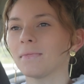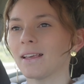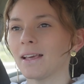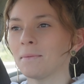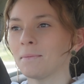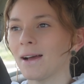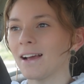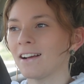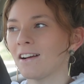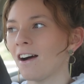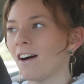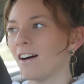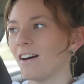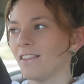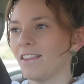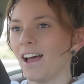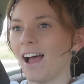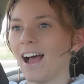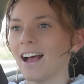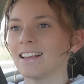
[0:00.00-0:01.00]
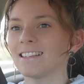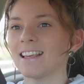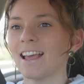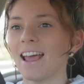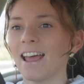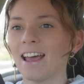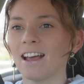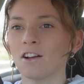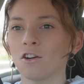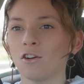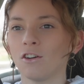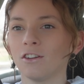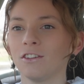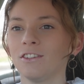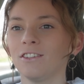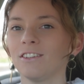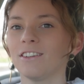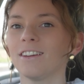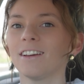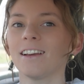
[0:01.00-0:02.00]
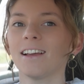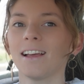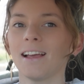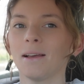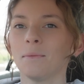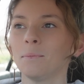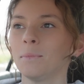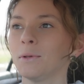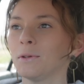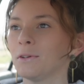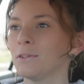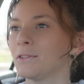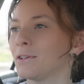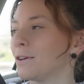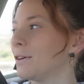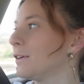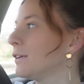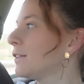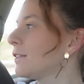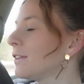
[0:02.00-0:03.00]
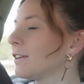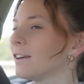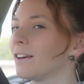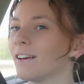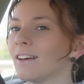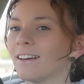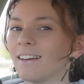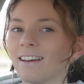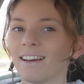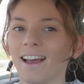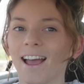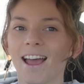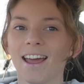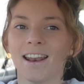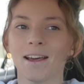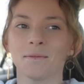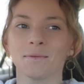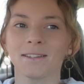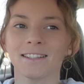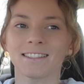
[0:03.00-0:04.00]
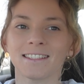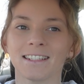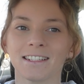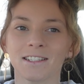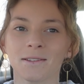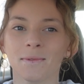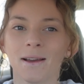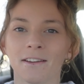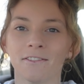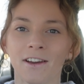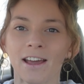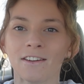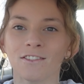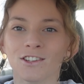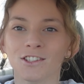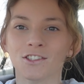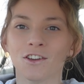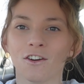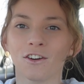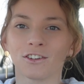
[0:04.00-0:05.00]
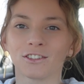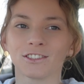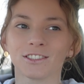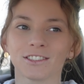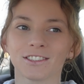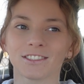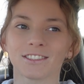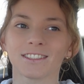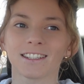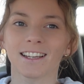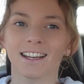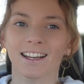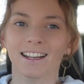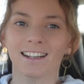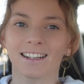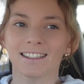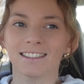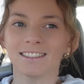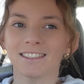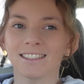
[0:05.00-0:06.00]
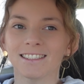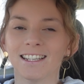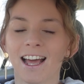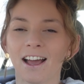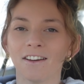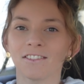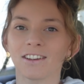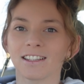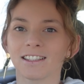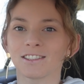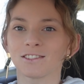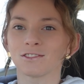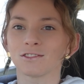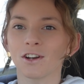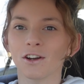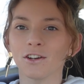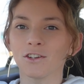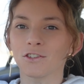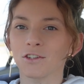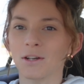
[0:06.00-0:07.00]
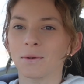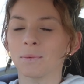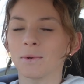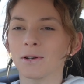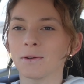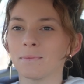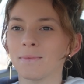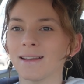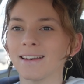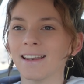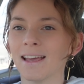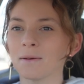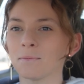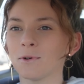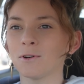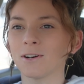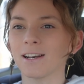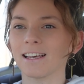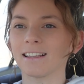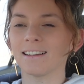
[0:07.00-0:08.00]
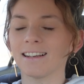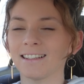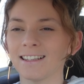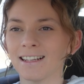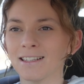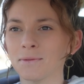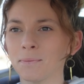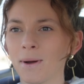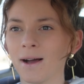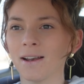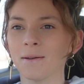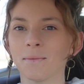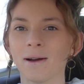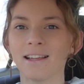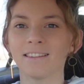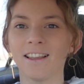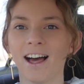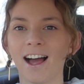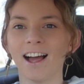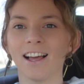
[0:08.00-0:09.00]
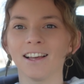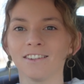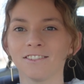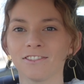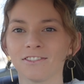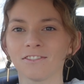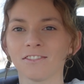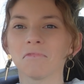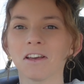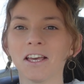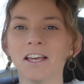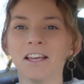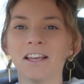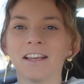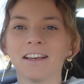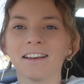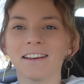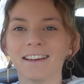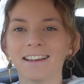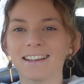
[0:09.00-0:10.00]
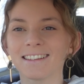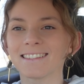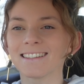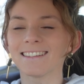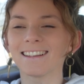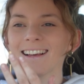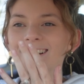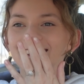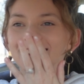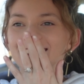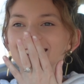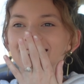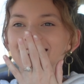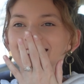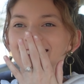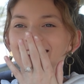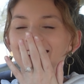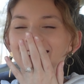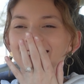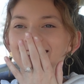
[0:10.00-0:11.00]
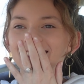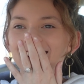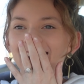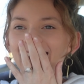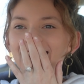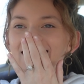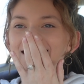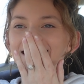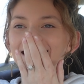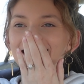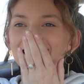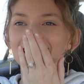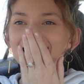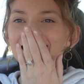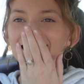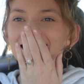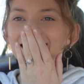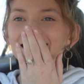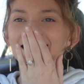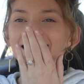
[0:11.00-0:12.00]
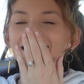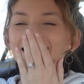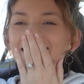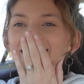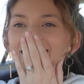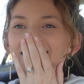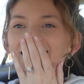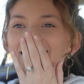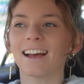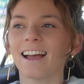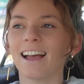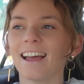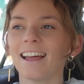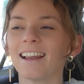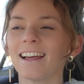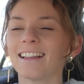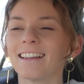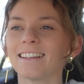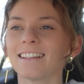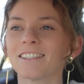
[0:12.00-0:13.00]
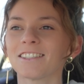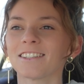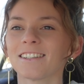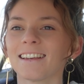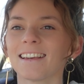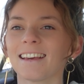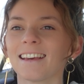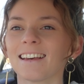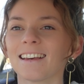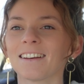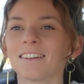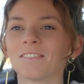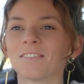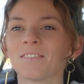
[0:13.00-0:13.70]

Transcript: in my car that has aircon and Bluetooth, and I'm listening to my favorite songs, just having a little road trip on a Monday morning. Like that's part of my life. Isn't that just so crazy? And I literally,